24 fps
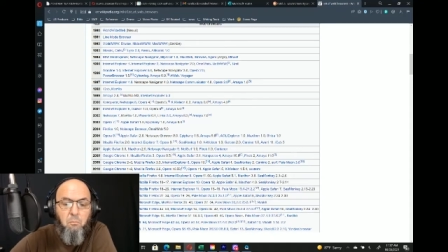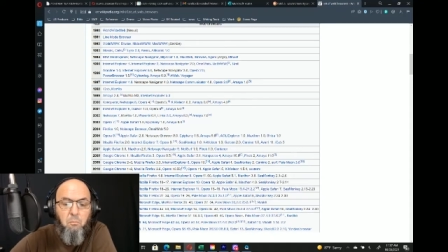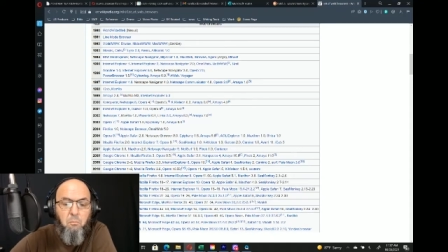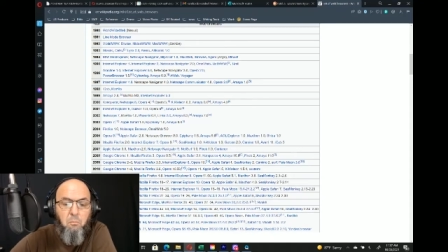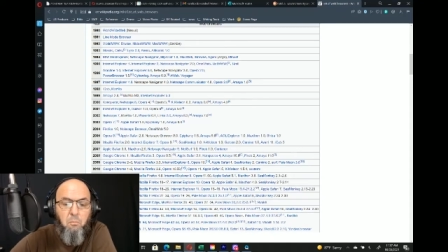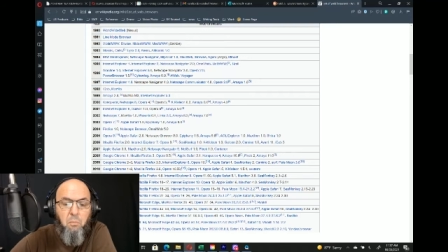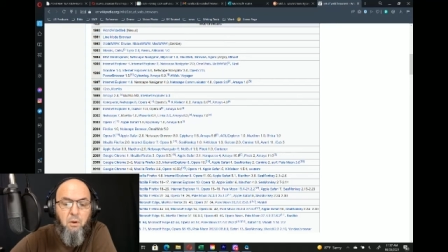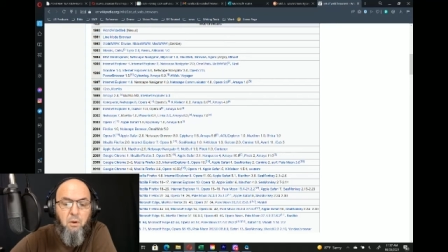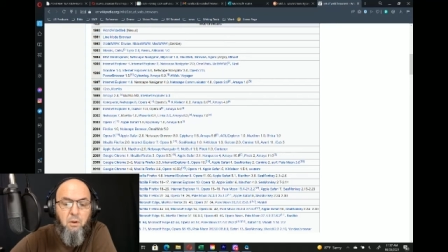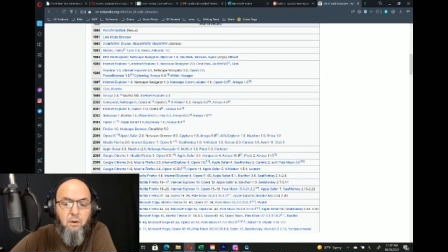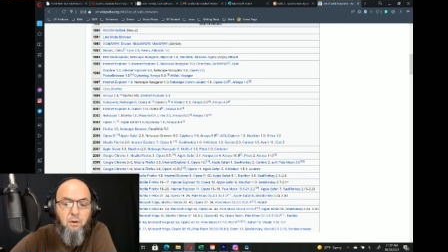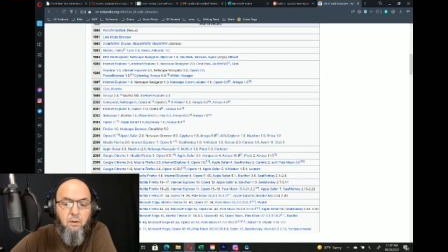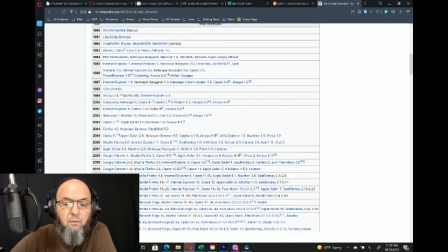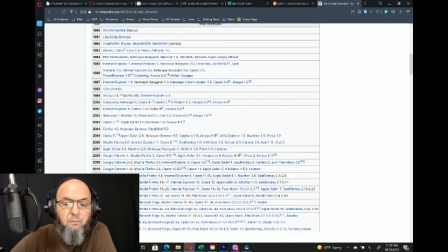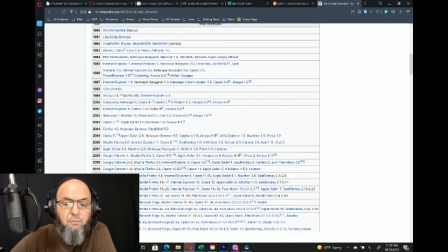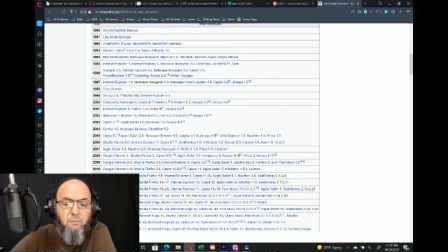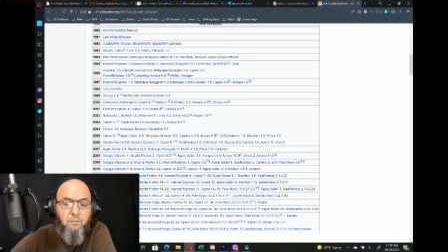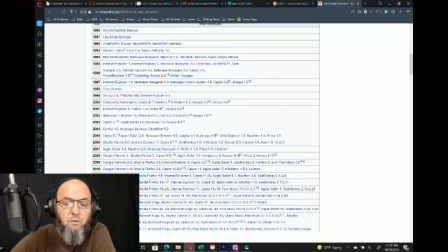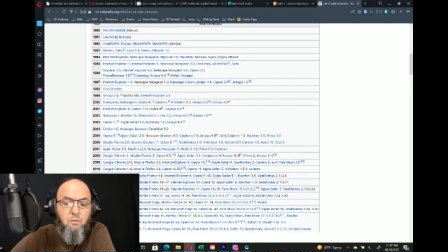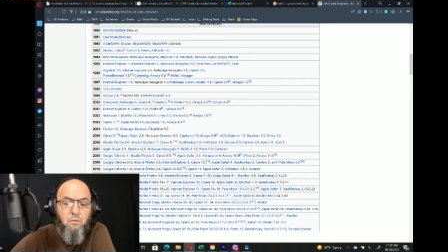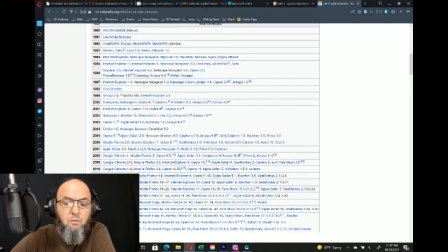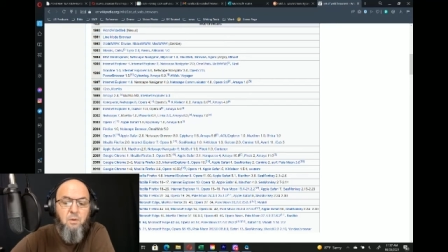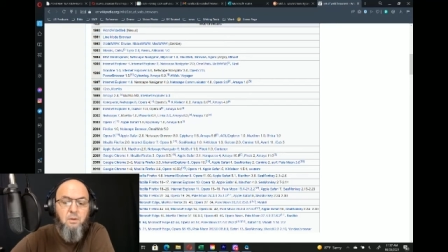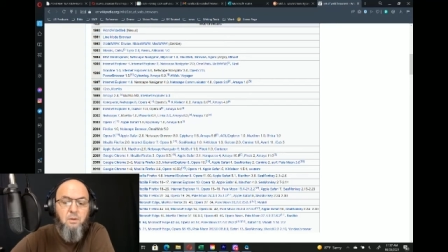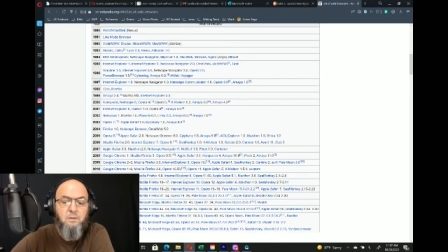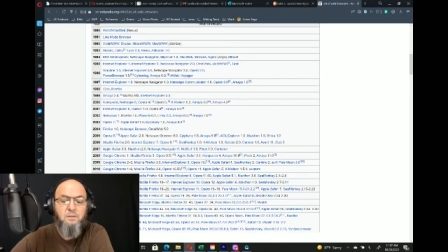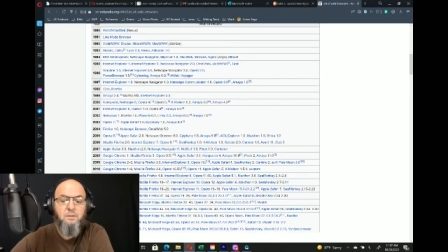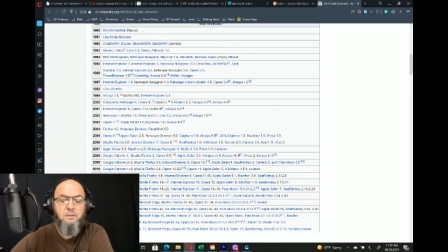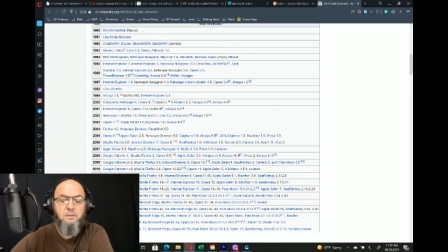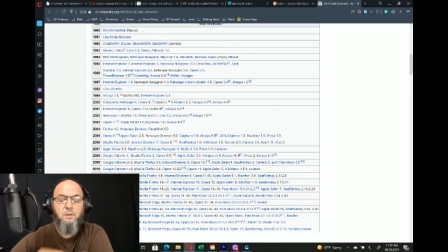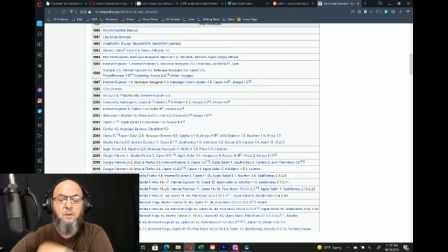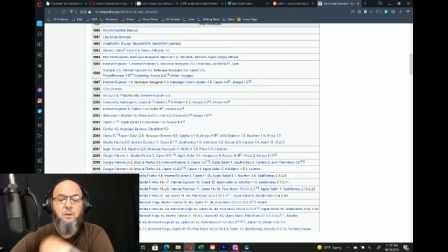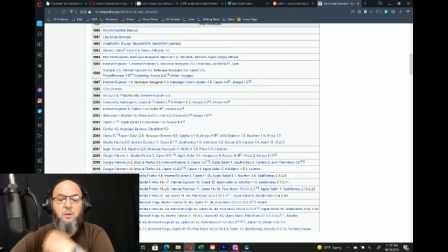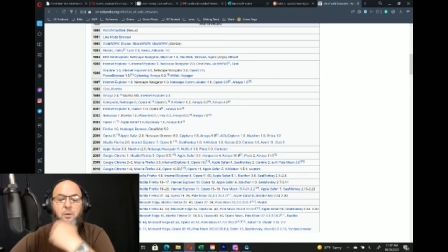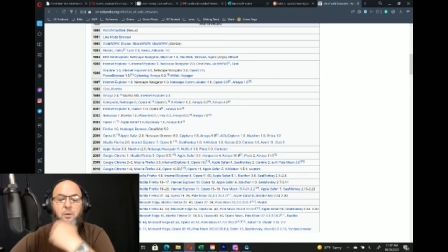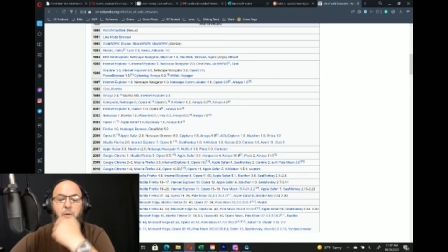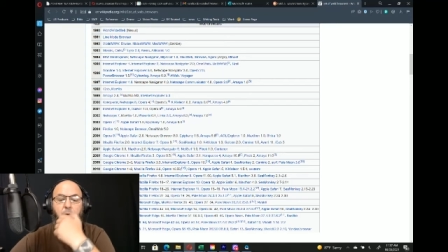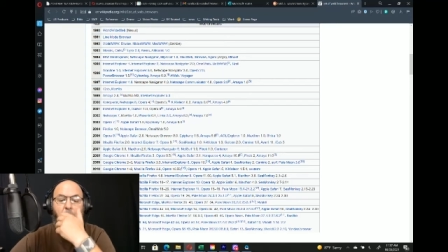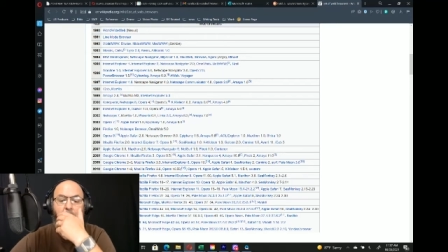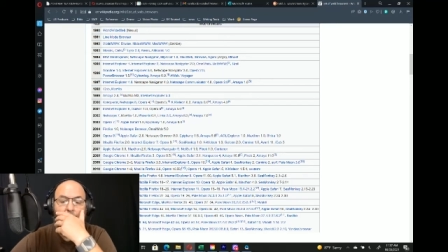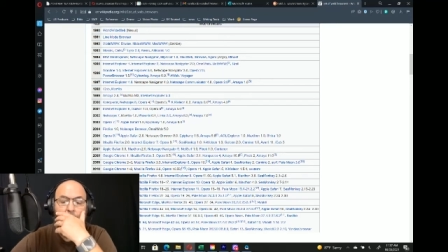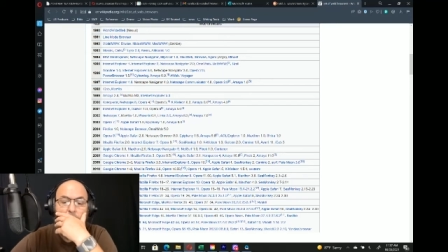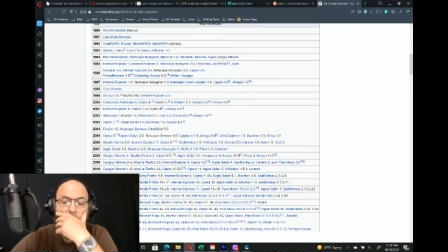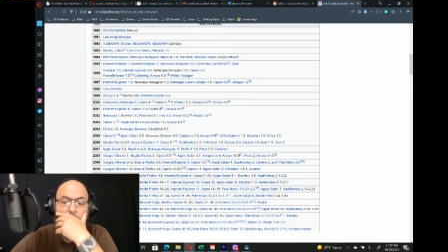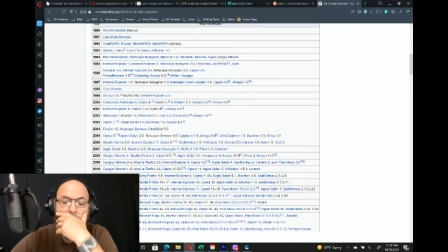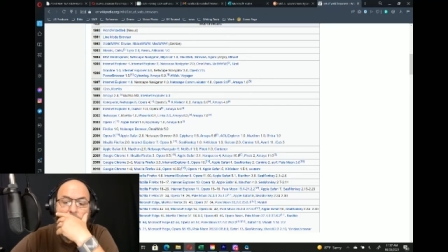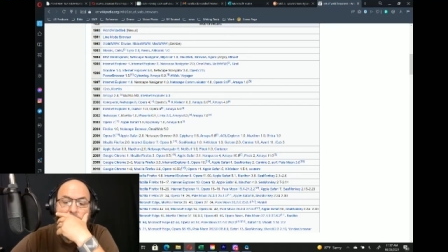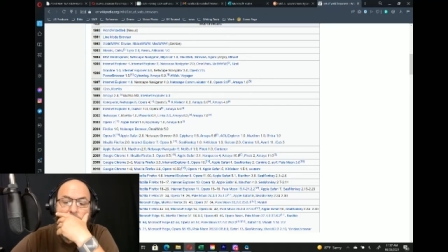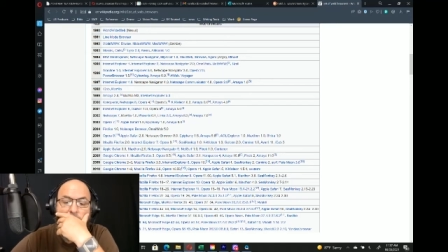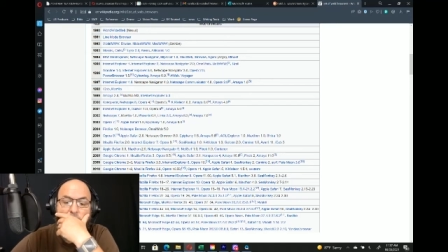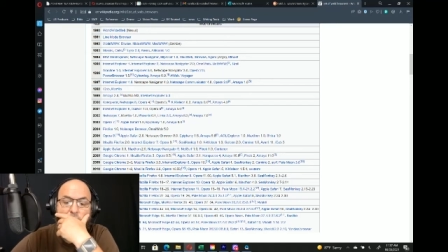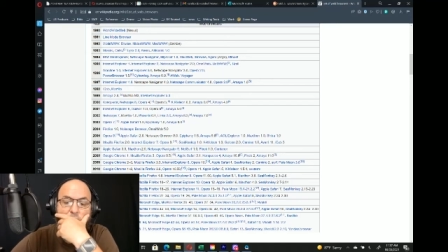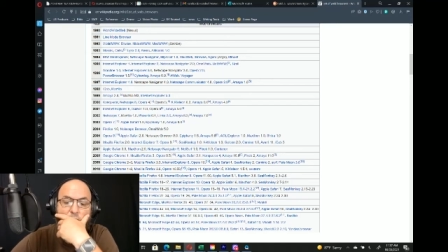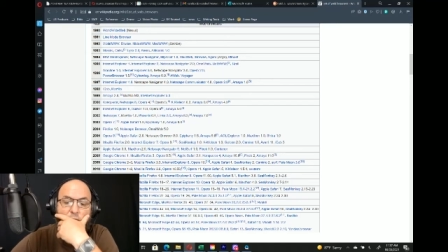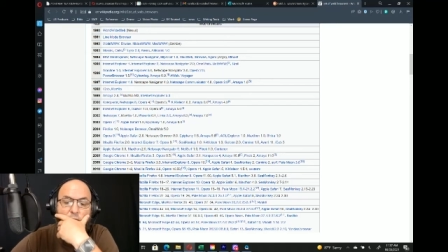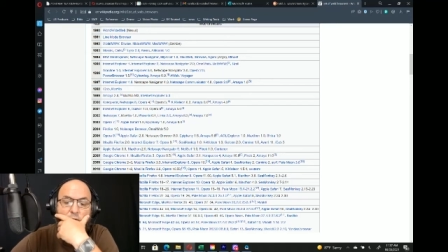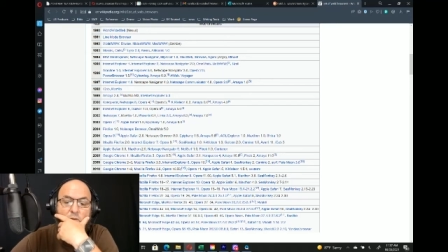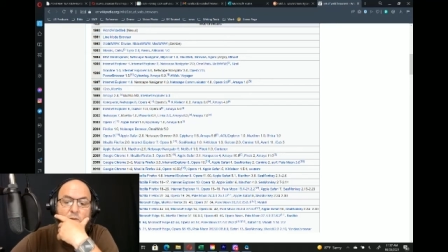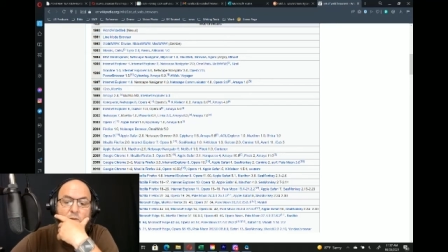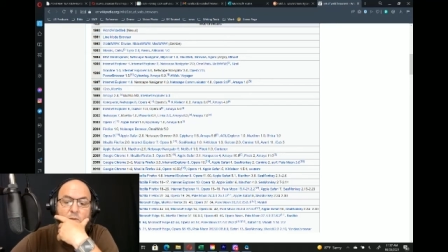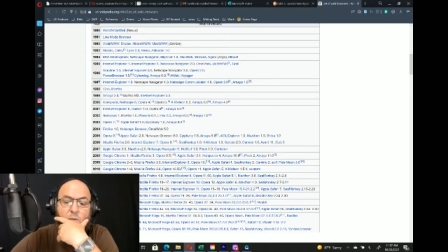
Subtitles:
But a few months ago, I switched